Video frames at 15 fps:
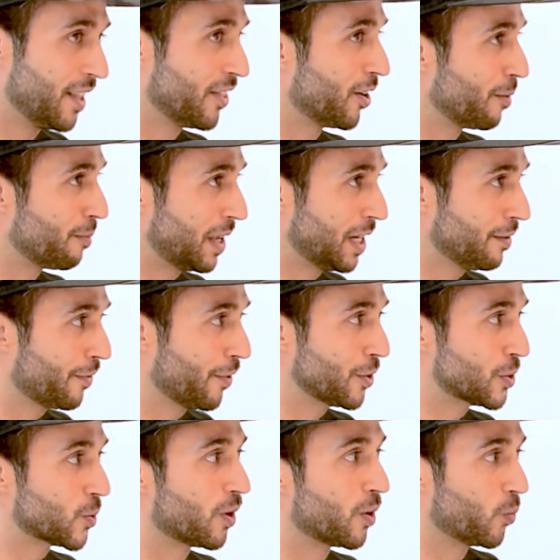There are many
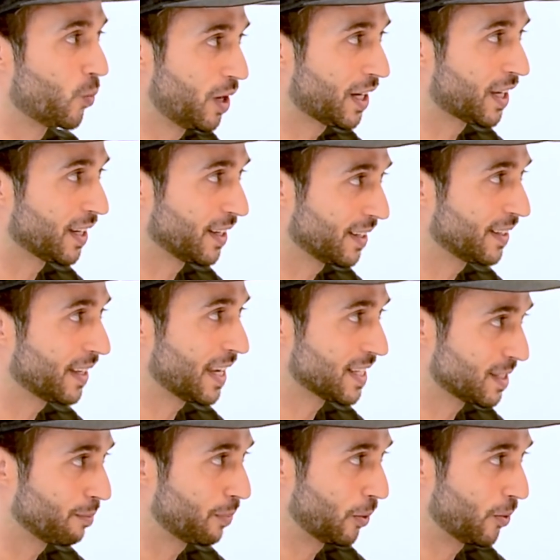folks who are working as
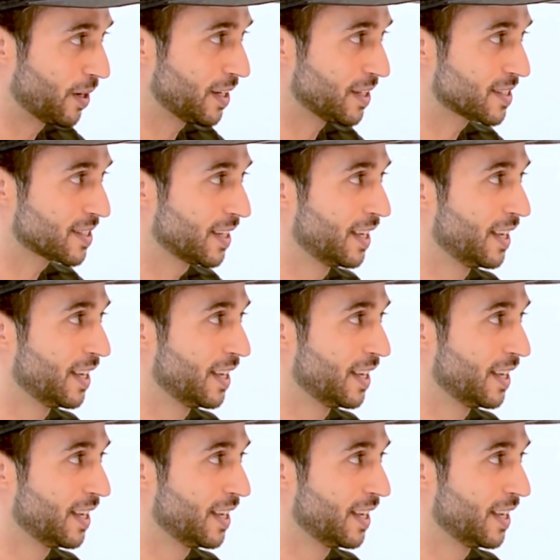employees